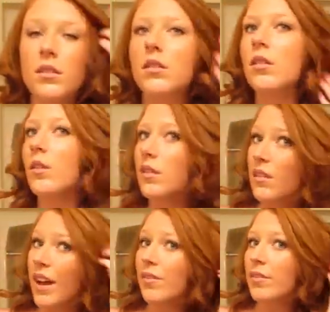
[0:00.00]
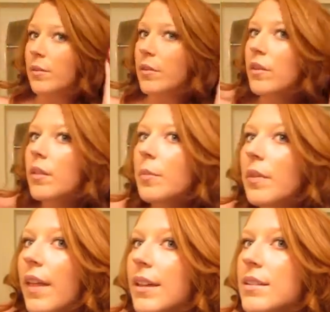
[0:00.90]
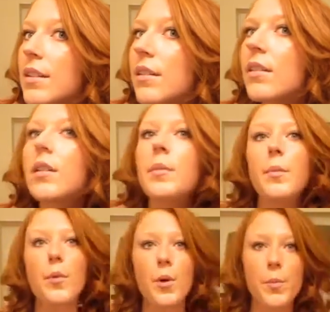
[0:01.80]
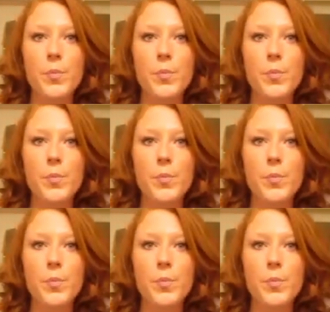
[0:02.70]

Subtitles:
so it kind of blends in a little bit more.